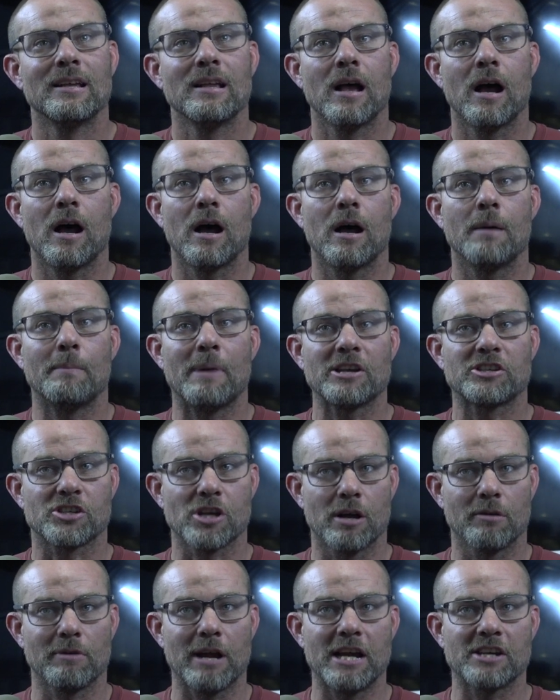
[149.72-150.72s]
Uh, my
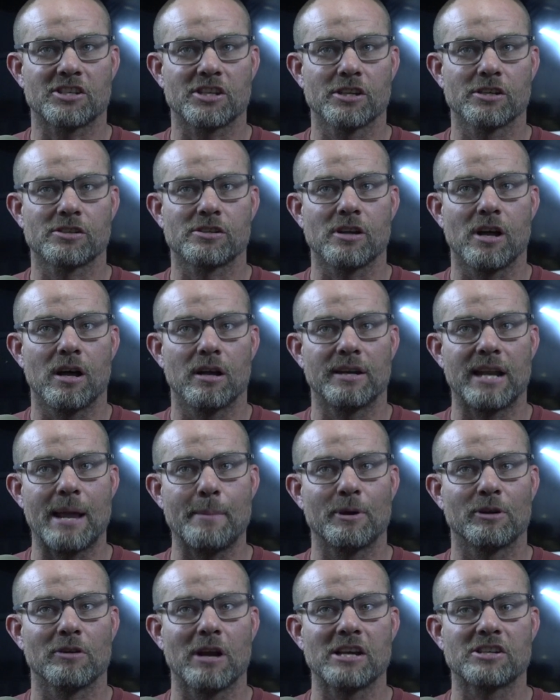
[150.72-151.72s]
son races. Uh,
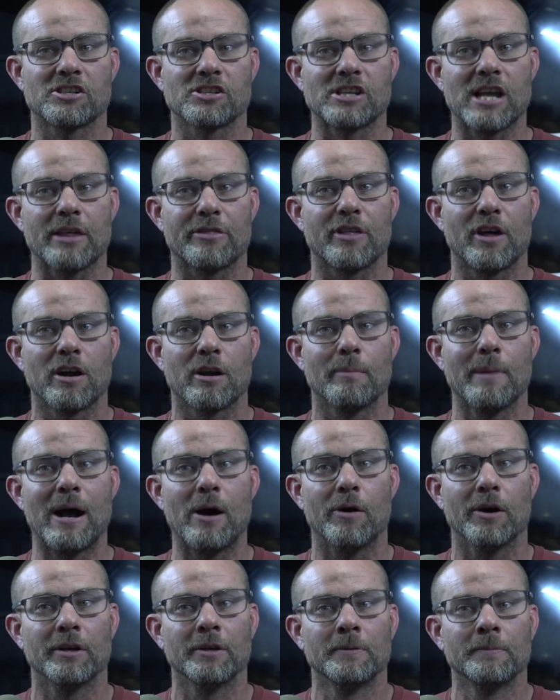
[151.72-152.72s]
Damon races at Thunder
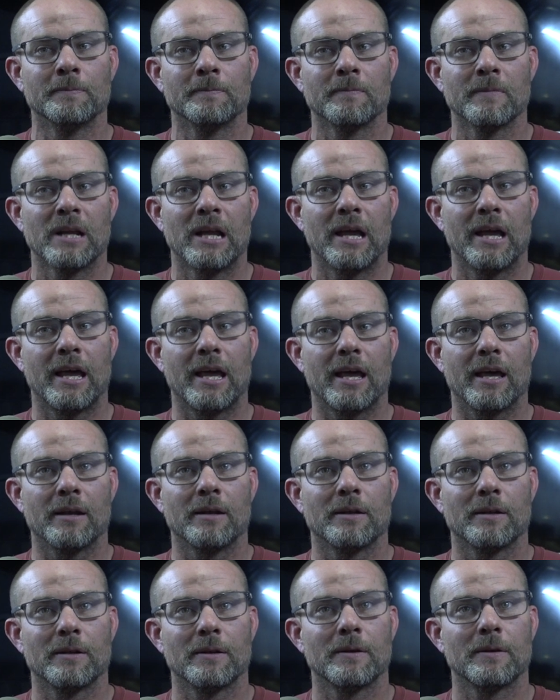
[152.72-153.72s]
Mountain. Yes, I
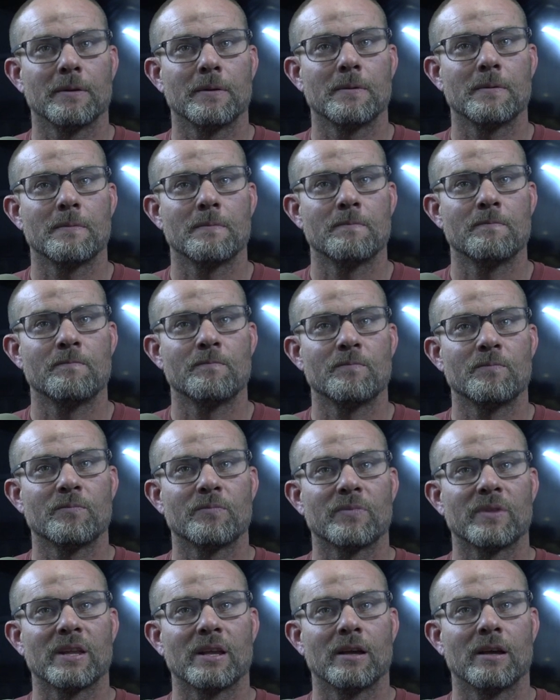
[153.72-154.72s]
noticed his name on the roof.
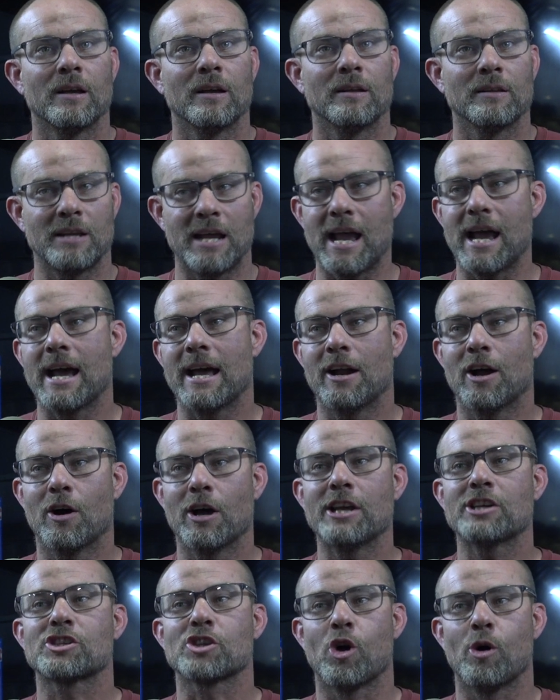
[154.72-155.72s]
Yeah, I know.
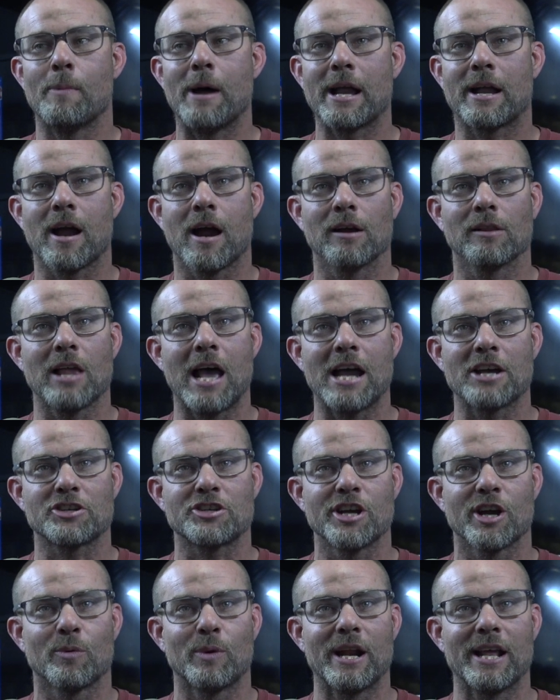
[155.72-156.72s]
He stole my car last
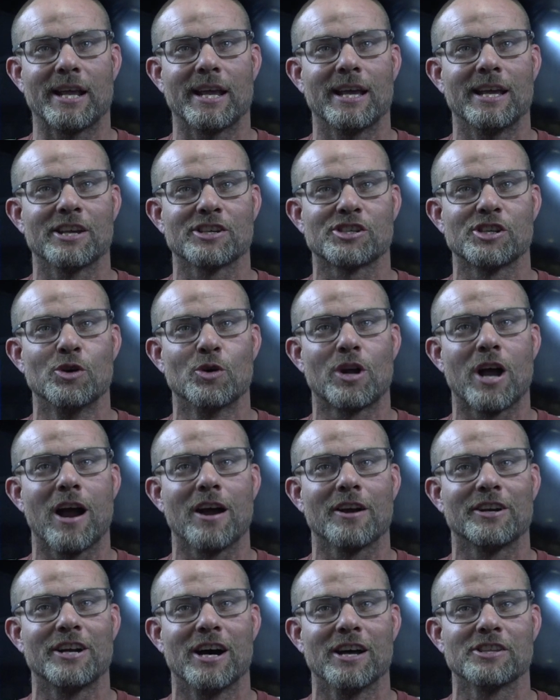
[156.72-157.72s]
year. We didn't get his new car
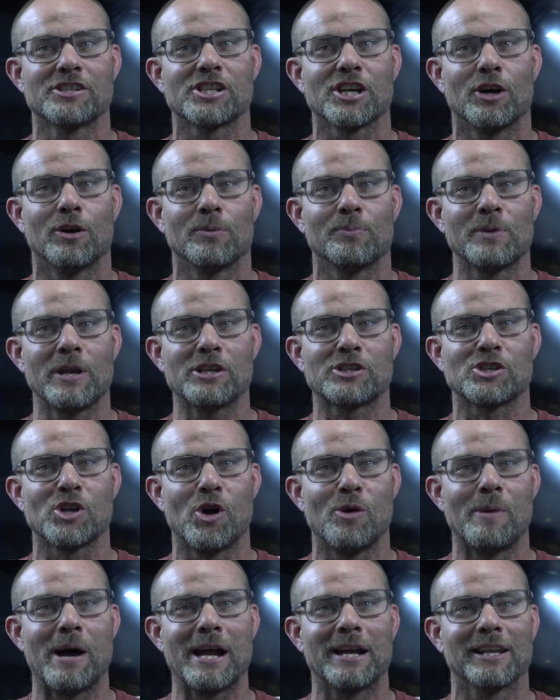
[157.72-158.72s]
ah, done, so he stole
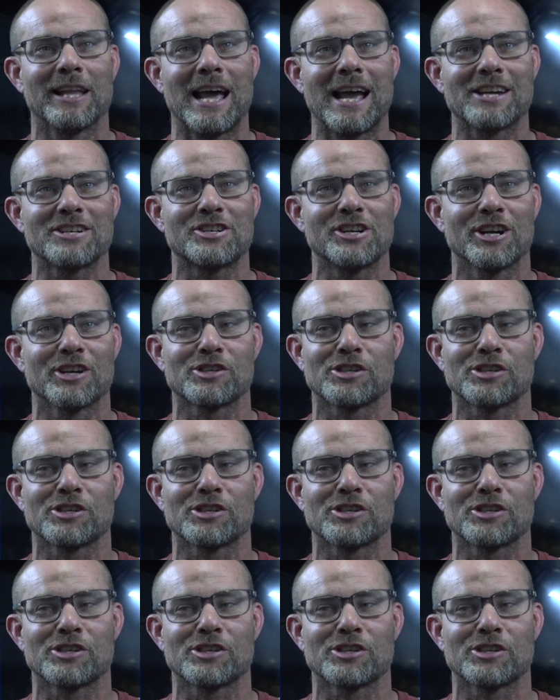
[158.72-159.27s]
ah, mine it. last year.